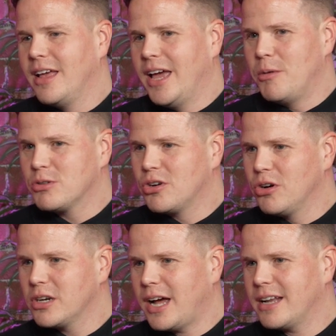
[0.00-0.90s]
it was
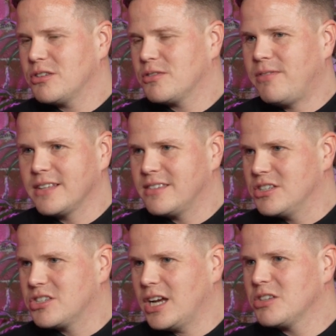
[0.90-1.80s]
good. I just fancied the
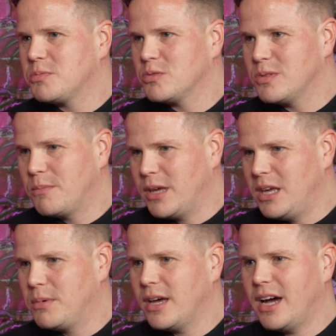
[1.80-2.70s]
challenge because within
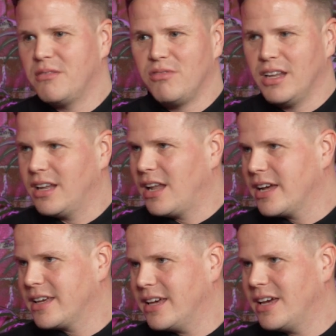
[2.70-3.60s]
PPI, I didn't really
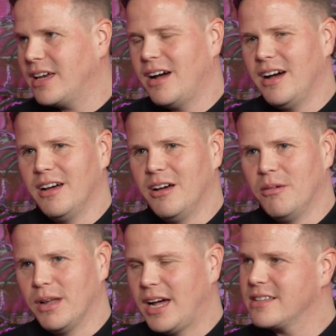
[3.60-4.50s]
like it. I
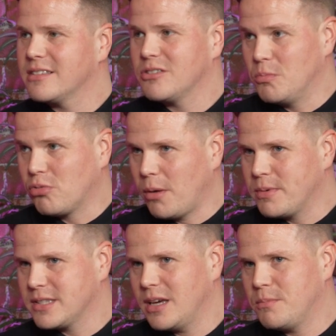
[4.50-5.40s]
liked doing
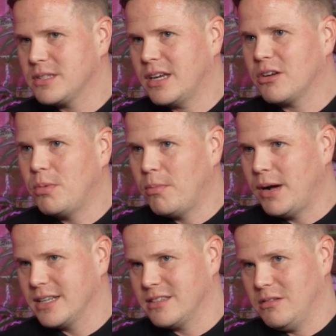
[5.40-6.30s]
property because I had a couple of
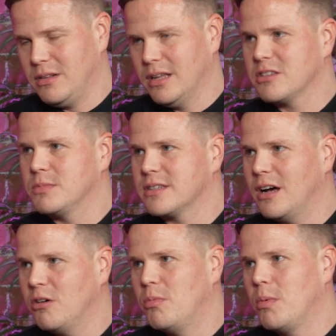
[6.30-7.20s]
buy-to-lets
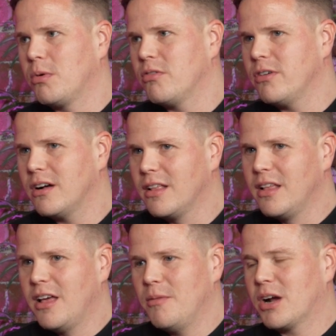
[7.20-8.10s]
myself and my brother.
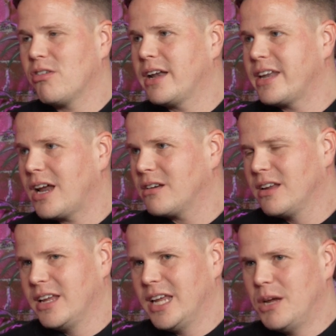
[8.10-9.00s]
My granddad,
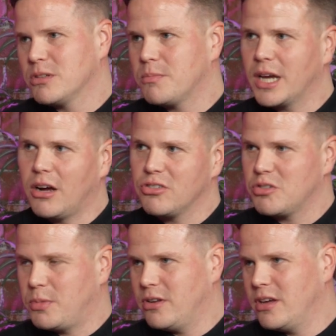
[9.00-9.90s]
he was a big
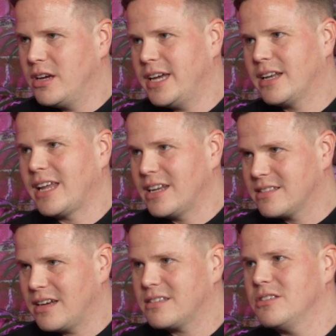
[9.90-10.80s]
entrepreneur. He had
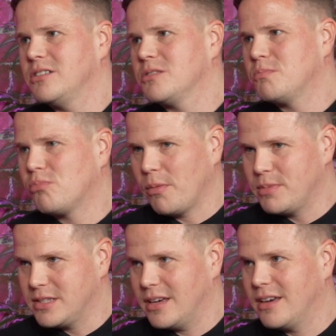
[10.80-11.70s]
Delicatessen,
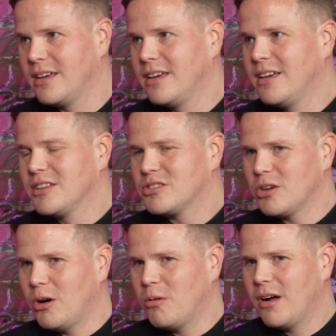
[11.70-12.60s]
property.
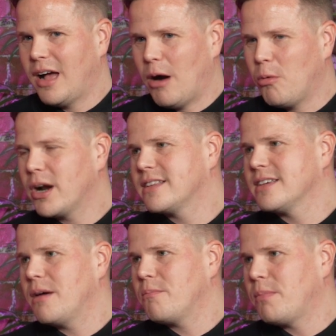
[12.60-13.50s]
So I wanted to
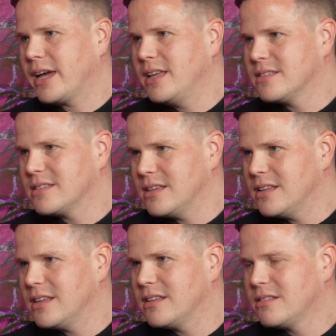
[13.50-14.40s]
get back into